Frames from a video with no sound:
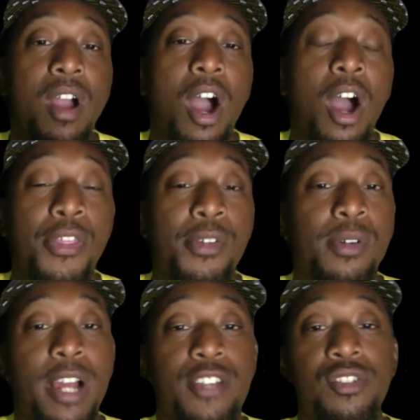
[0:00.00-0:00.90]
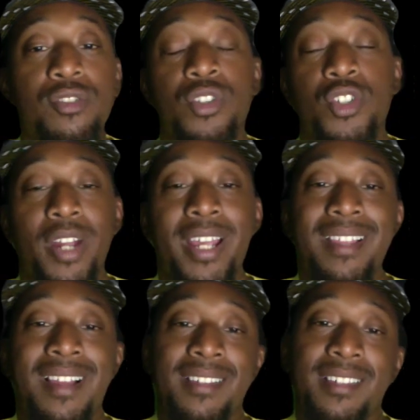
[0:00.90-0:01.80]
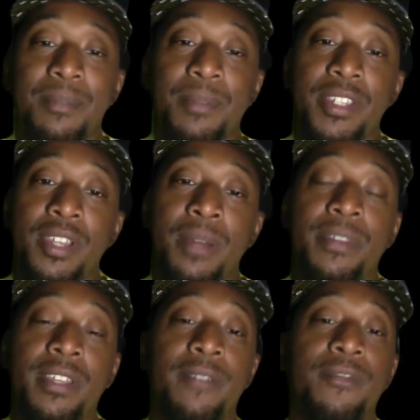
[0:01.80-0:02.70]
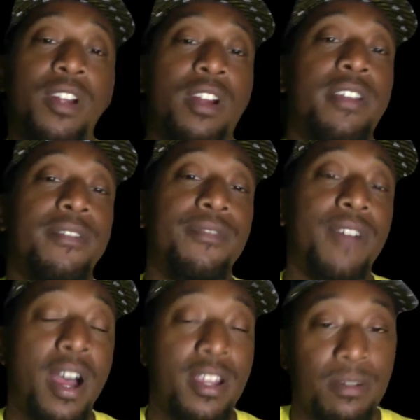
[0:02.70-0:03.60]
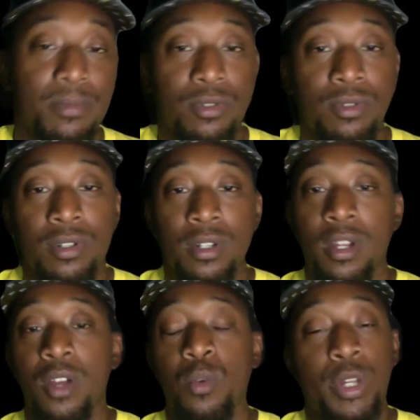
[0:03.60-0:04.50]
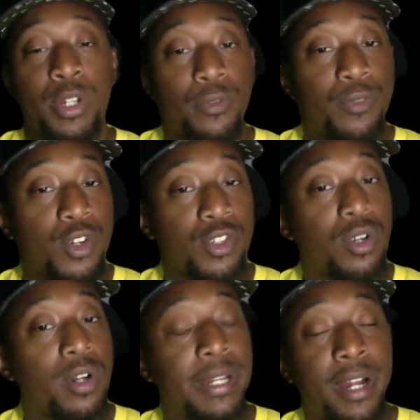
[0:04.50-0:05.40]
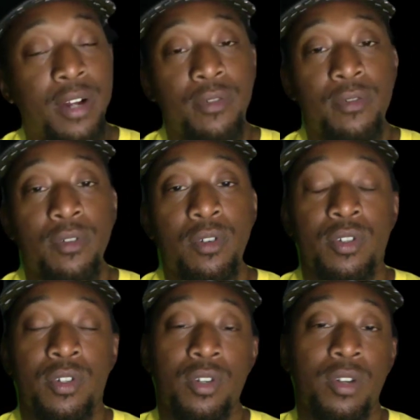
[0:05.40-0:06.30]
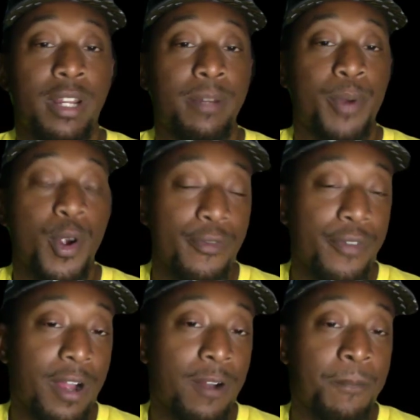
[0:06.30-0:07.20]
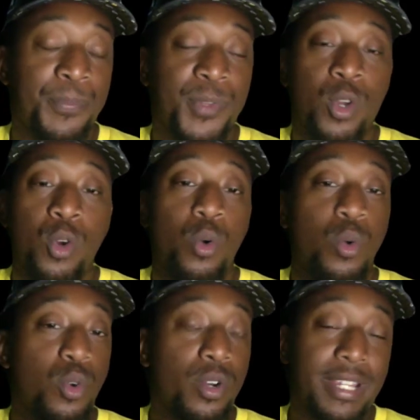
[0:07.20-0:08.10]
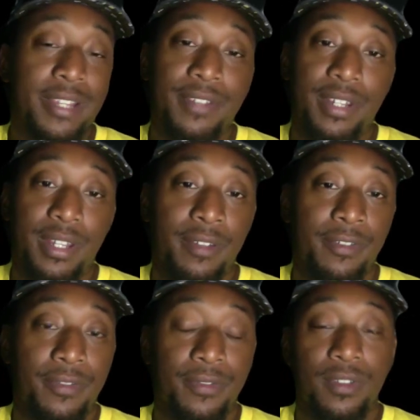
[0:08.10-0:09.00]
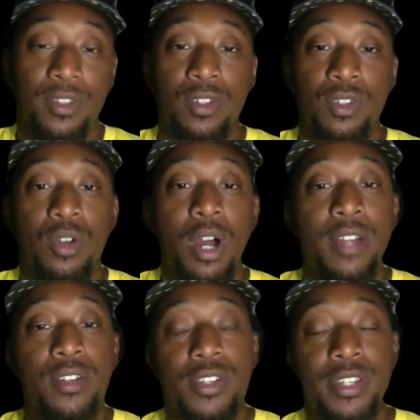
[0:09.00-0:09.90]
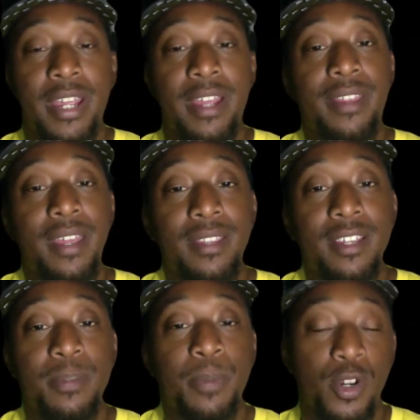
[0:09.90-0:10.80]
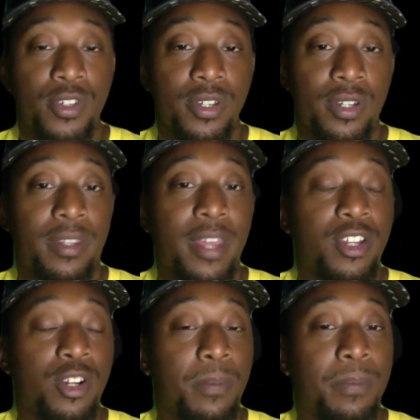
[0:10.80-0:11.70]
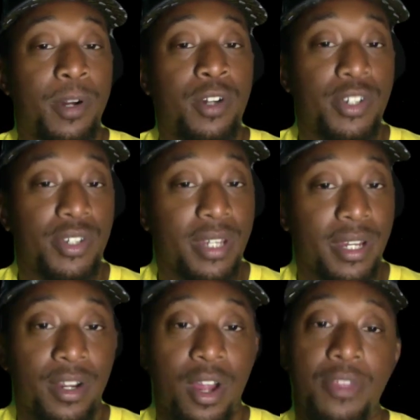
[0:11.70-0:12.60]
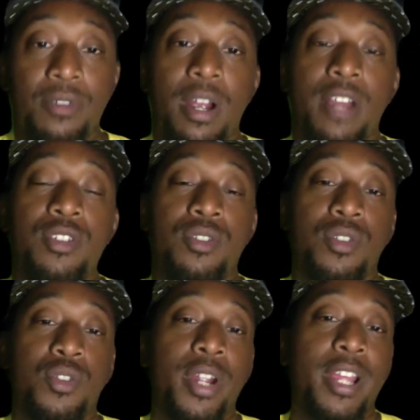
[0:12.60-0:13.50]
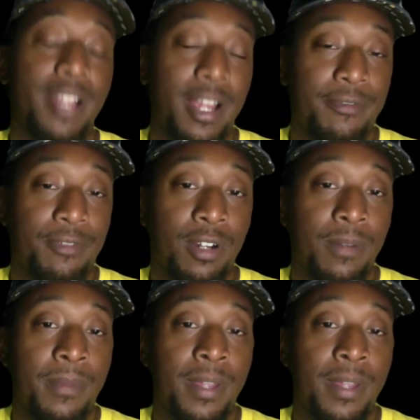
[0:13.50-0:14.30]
Authorized user trade lines can be something very valuable when you're first starting out your credit profile, or even if you understand that this person that you're purchasing an authorized user trade line from